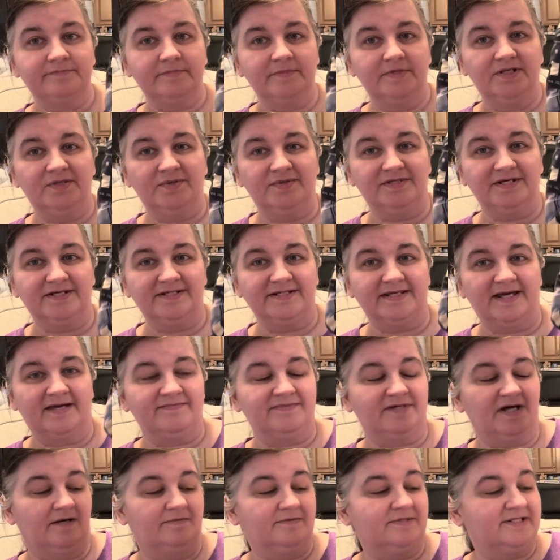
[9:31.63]
it doesn't have
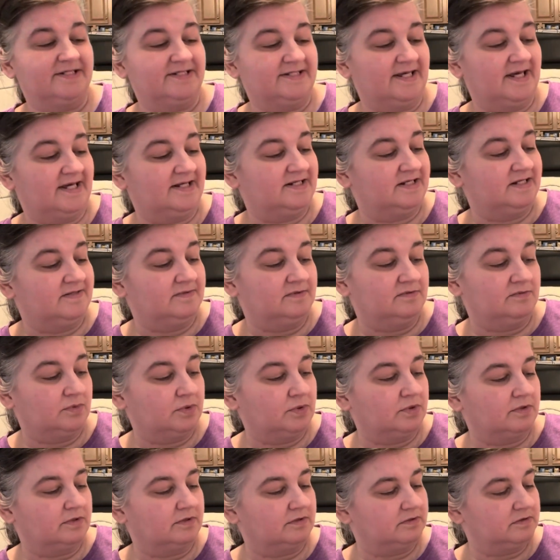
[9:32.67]
time to set even
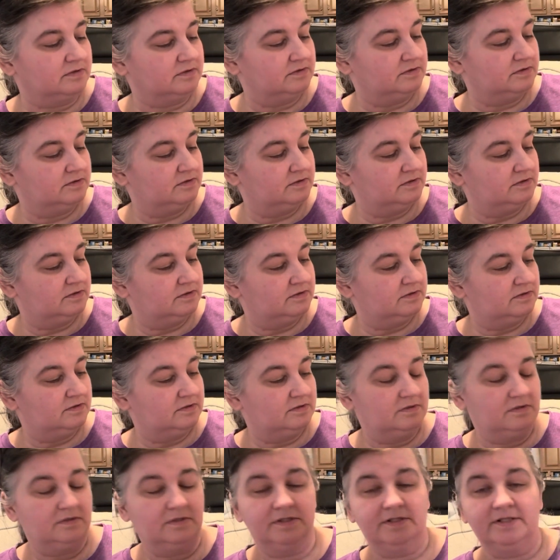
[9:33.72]
more.
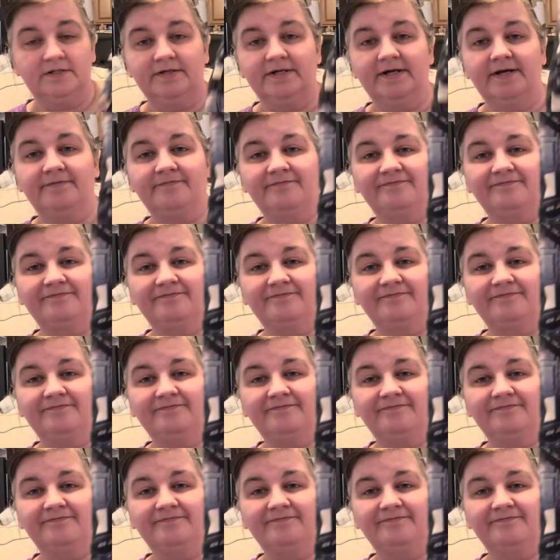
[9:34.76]
So yeah.